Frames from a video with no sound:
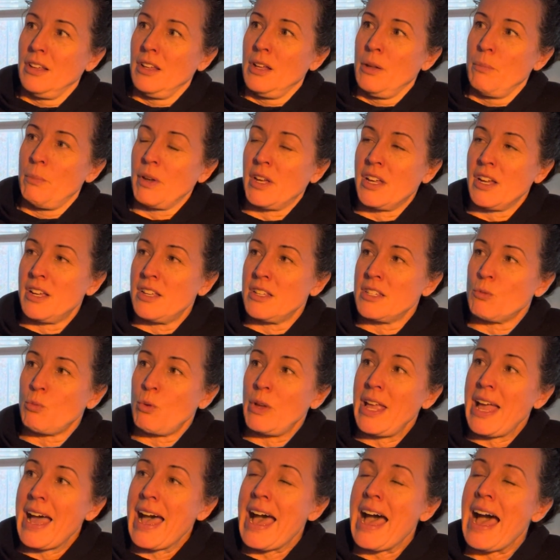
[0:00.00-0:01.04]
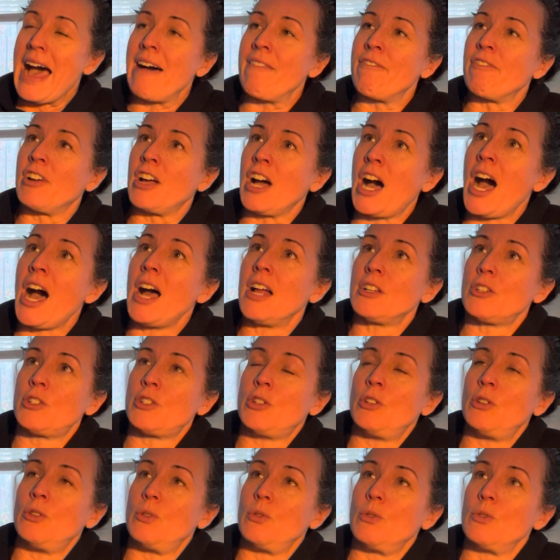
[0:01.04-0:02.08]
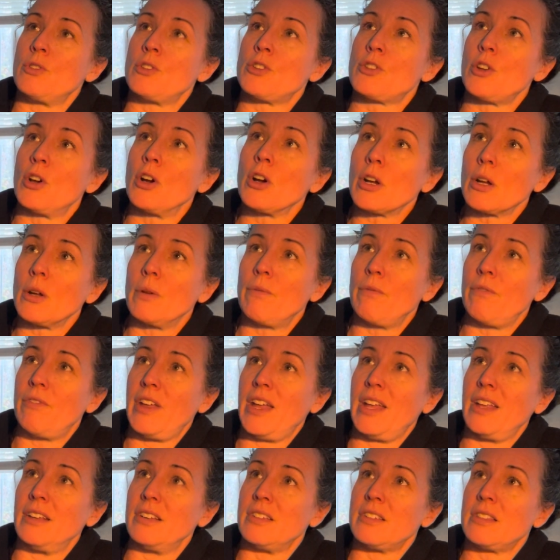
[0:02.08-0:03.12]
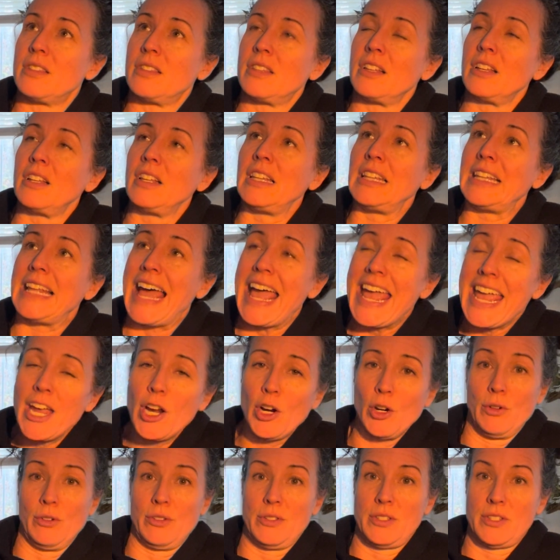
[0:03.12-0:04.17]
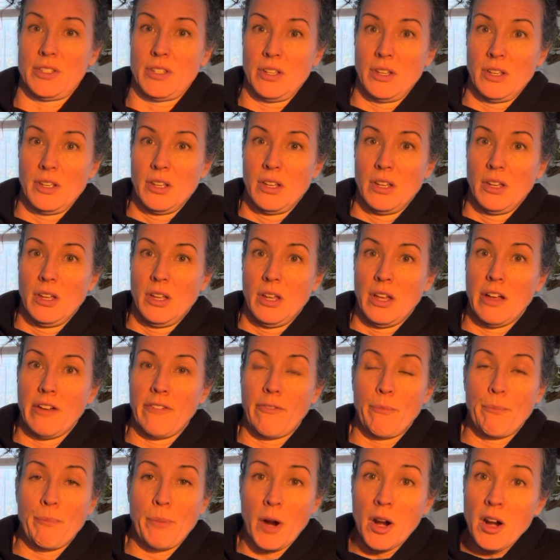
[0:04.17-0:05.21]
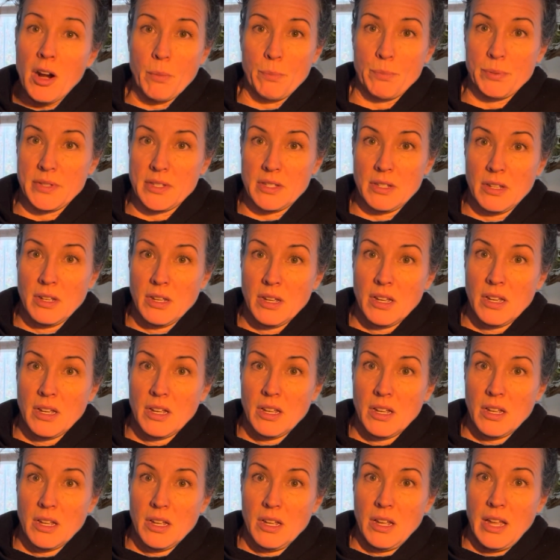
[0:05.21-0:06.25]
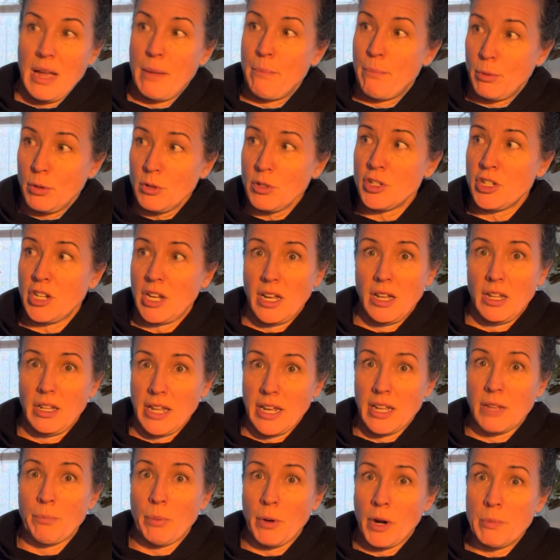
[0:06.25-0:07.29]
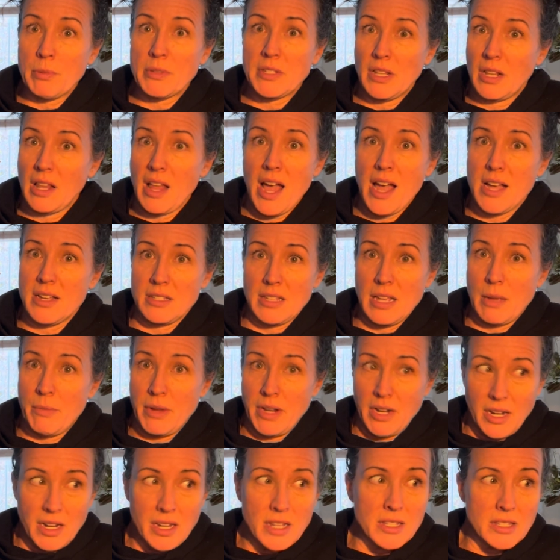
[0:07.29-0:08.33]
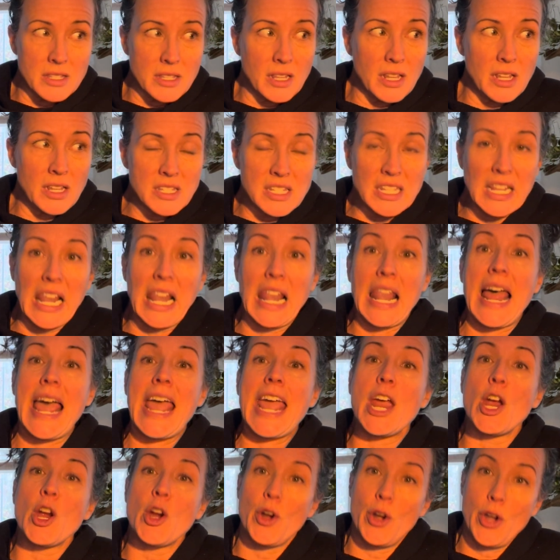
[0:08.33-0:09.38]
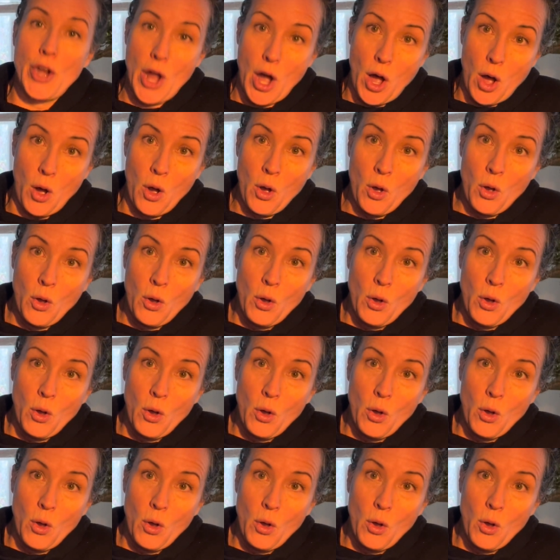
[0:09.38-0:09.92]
Because we have got to circumvent the layers of perps and bullshit. Like perps and lies. I mean, it's layered, y'all.